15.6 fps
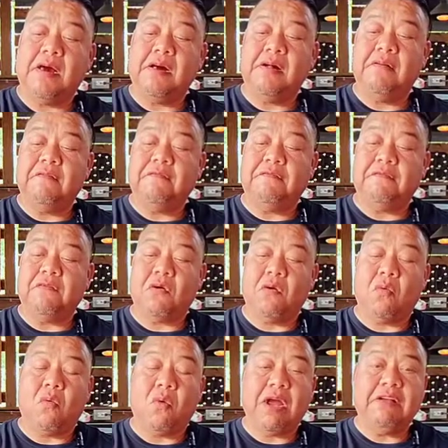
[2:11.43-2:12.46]
of
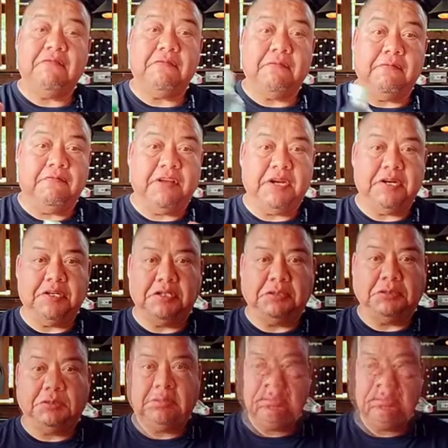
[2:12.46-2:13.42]
white vinegar,